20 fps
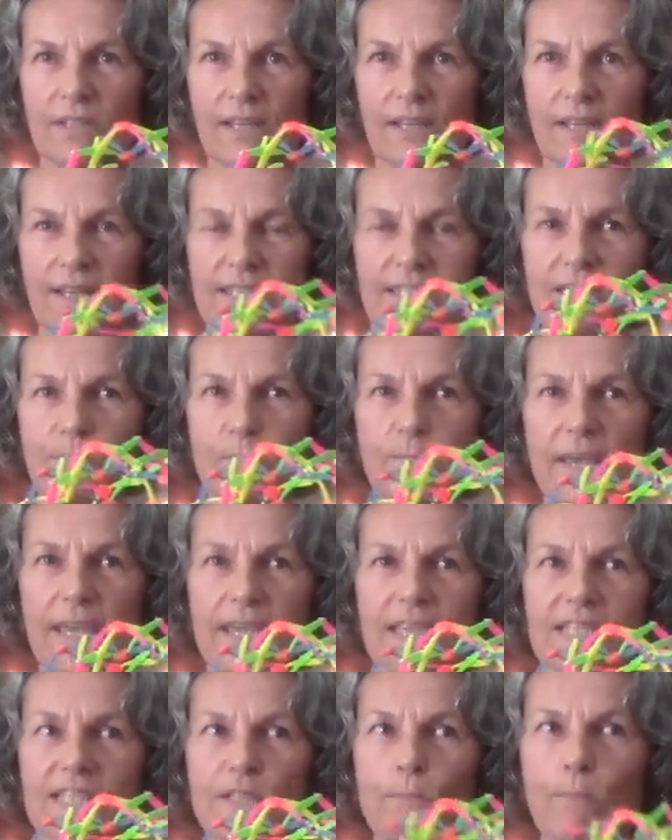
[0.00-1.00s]
Let's
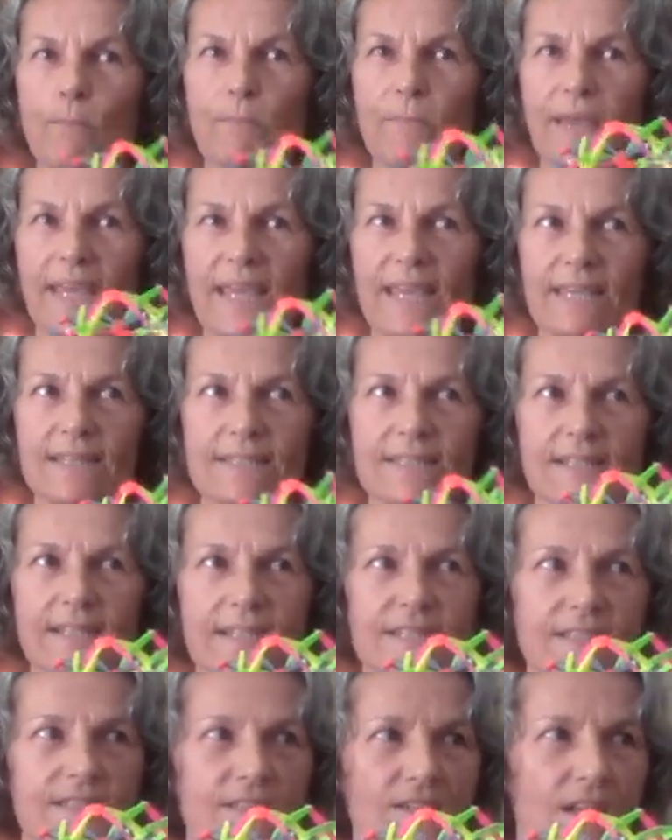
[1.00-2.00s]
make space.
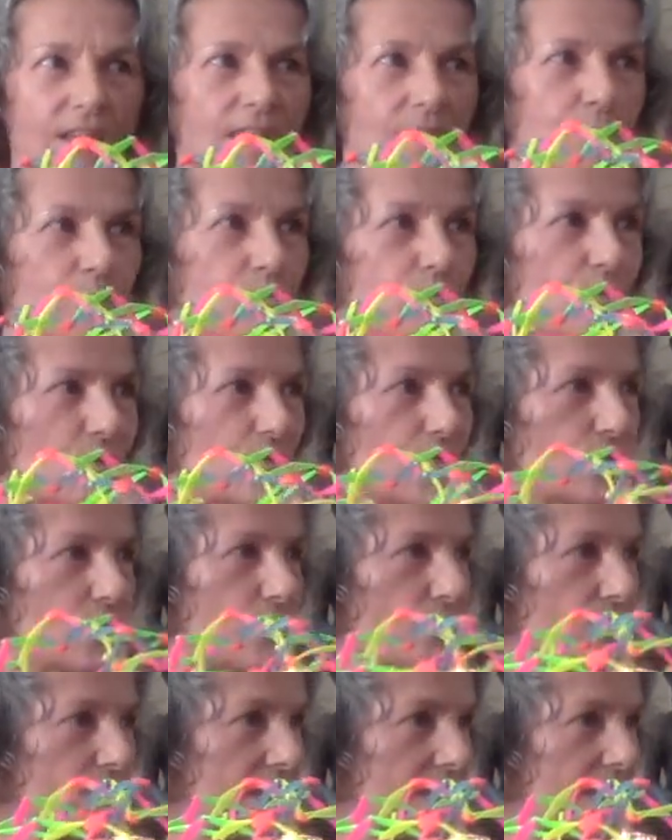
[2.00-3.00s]
Let's not
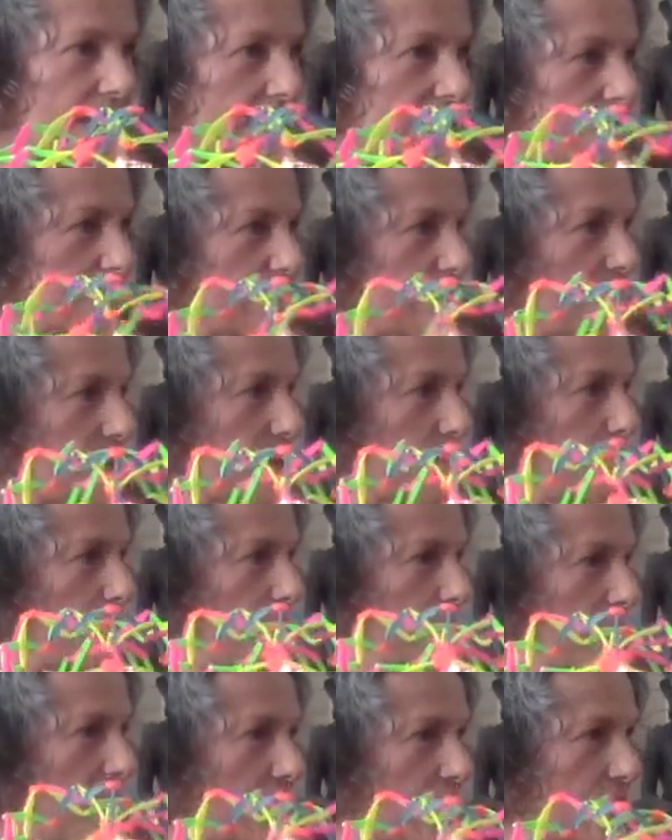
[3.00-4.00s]
improve it. Let's not
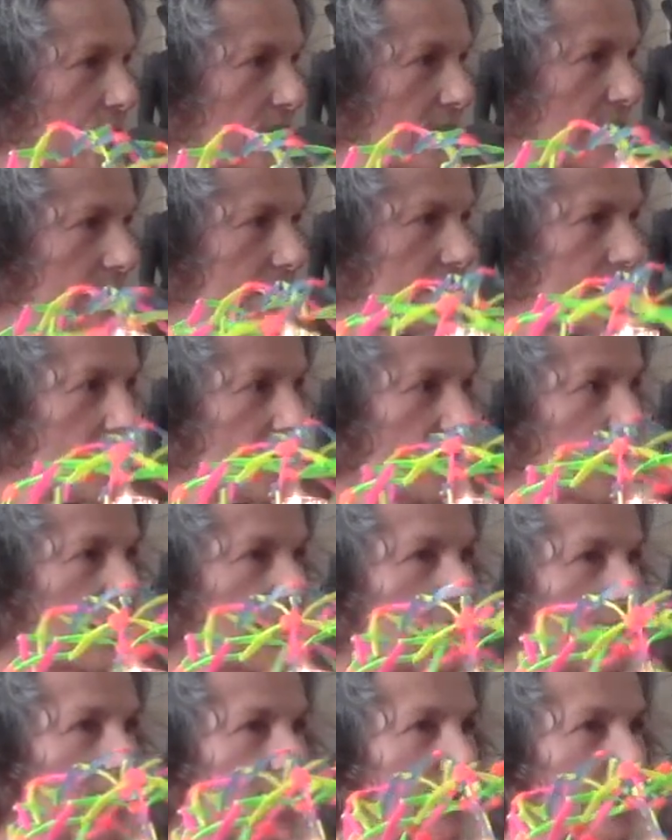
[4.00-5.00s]
better it.
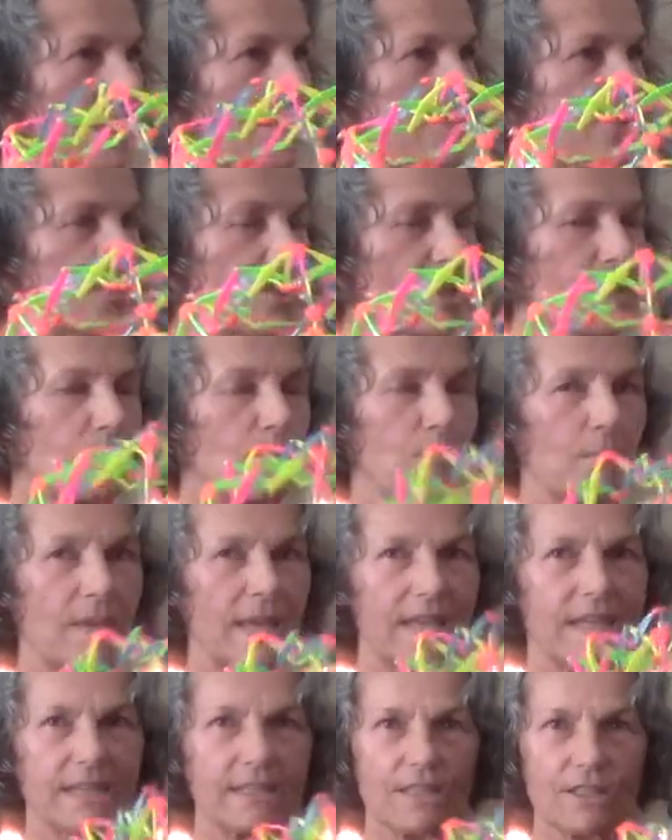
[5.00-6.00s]
Let's not
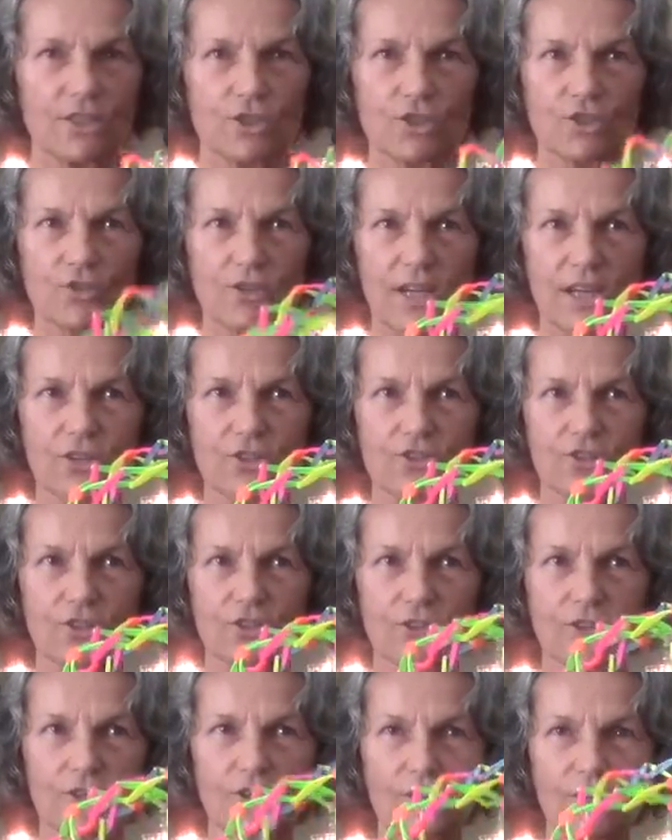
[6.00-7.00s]
make the
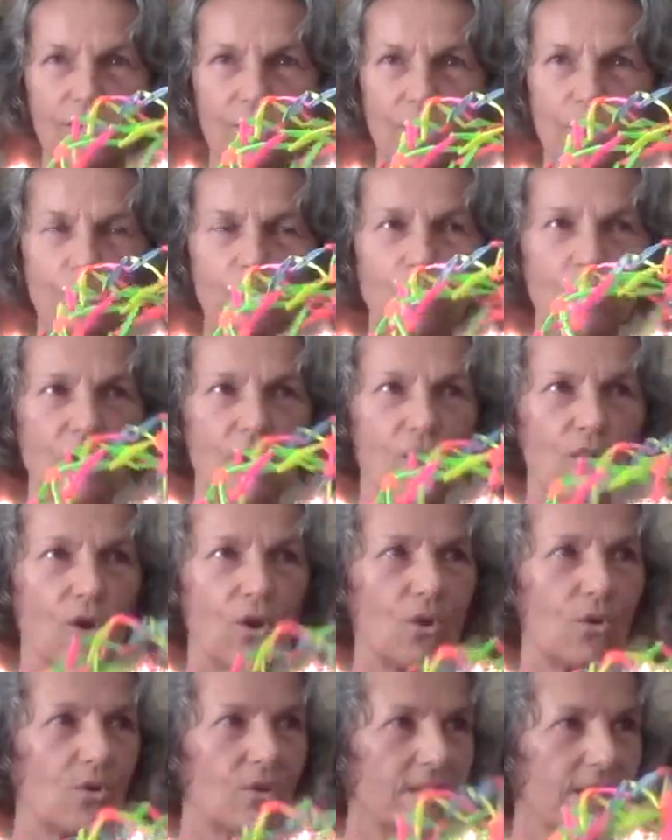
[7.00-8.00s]
structure more
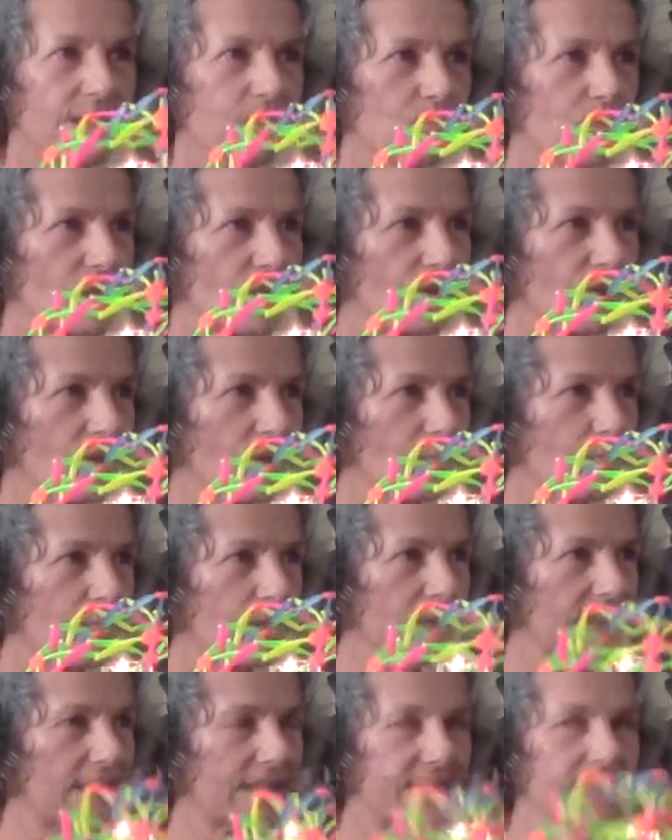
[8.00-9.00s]
whole and more
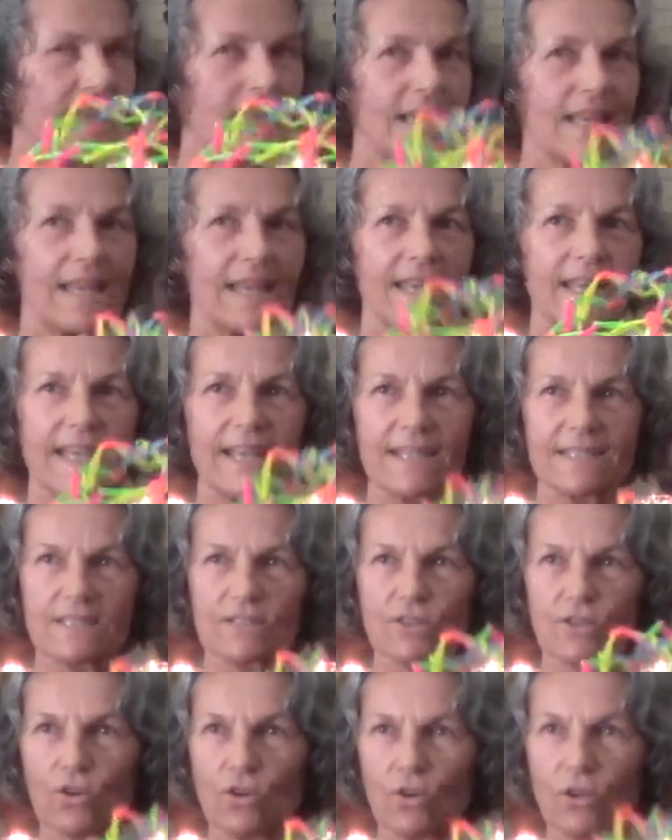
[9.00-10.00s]
complete. Let's
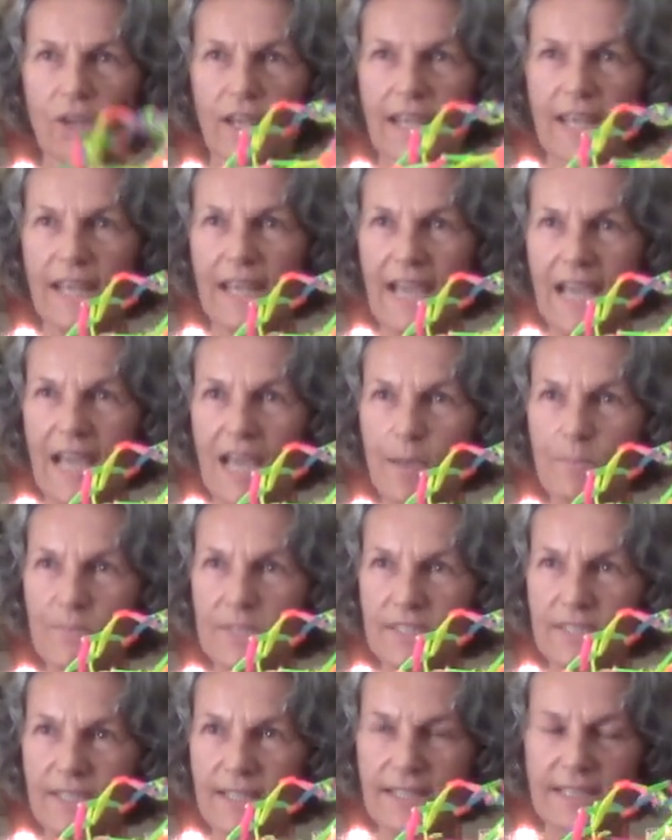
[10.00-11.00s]

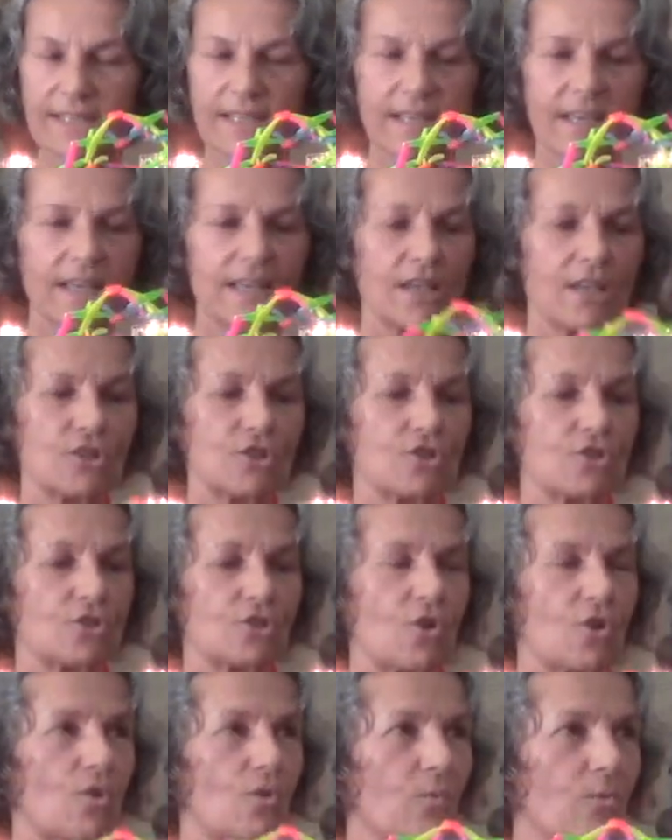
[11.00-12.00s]
collapse it
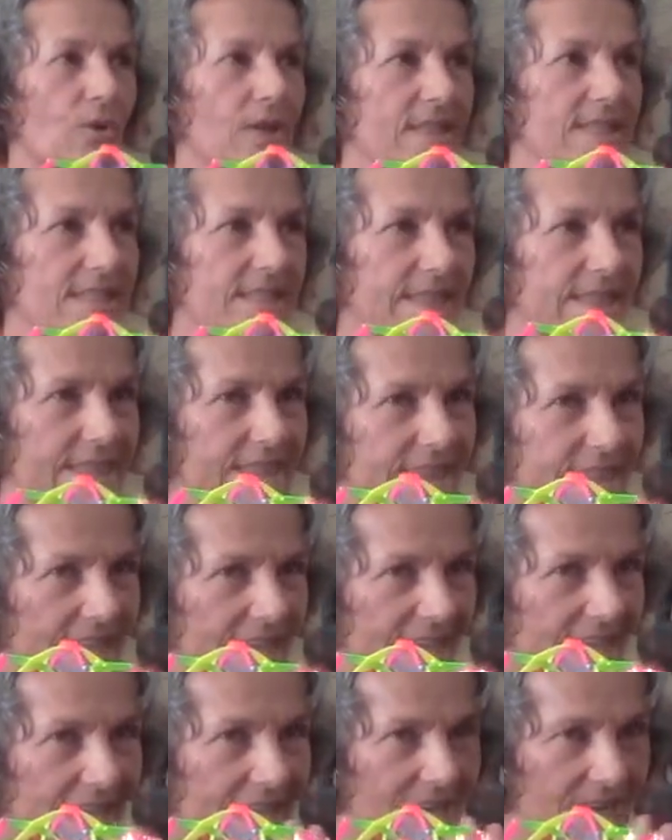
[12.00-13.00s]
so what's
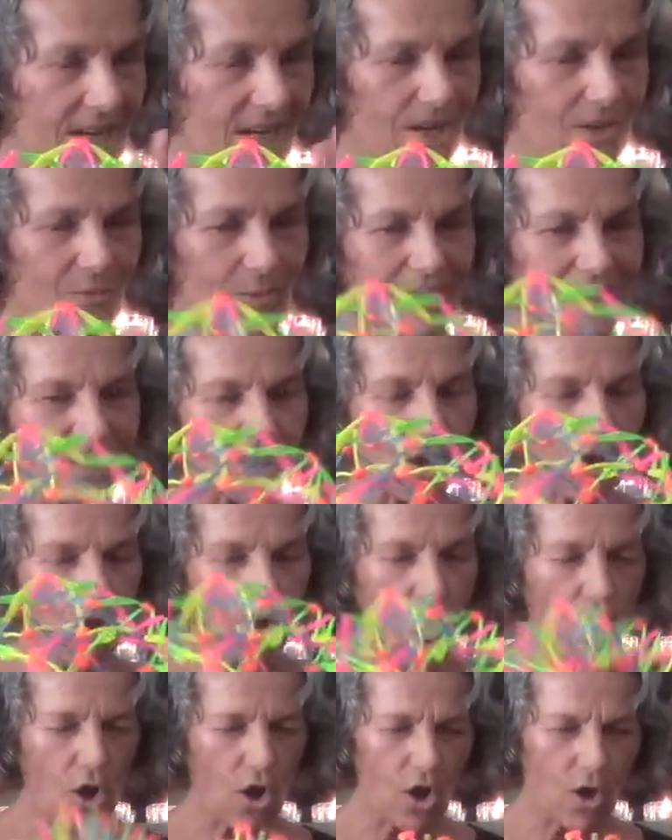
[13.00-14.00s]
there, what's
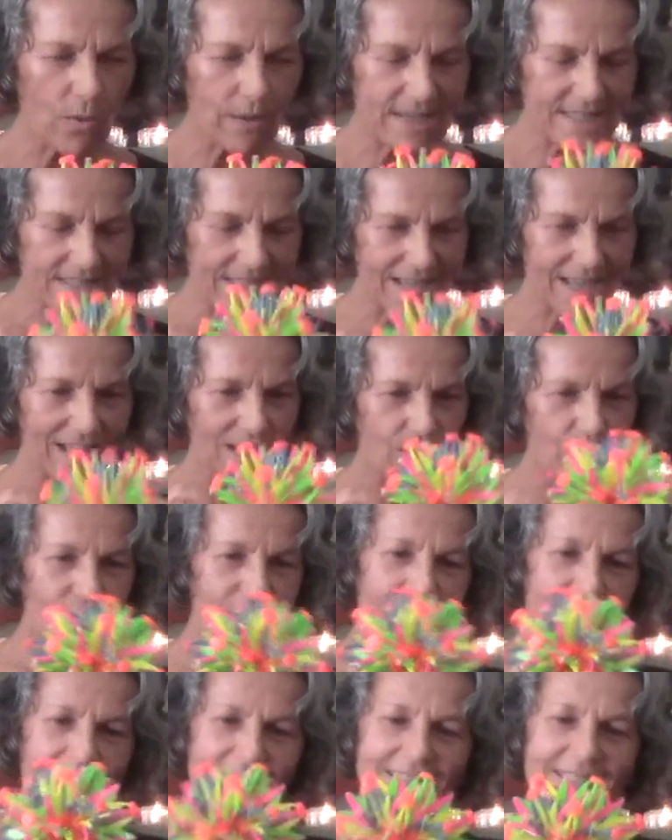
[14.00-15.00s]
always there.
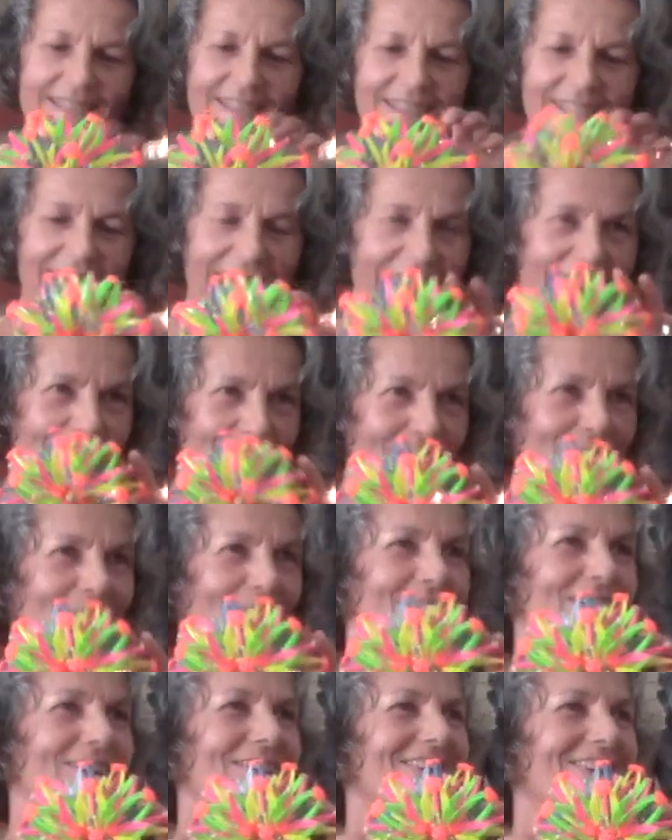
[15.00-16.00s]
Look, it's
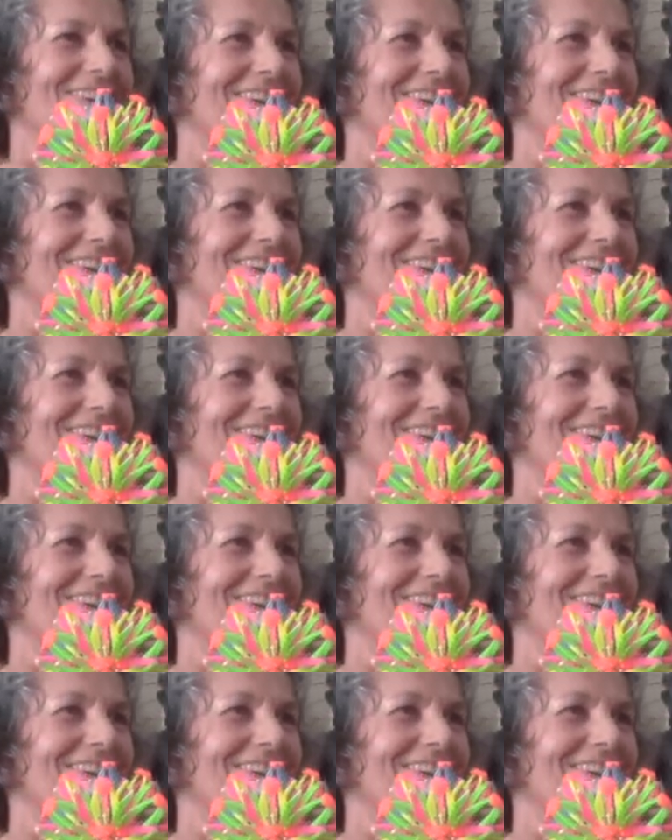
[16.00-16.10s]
there.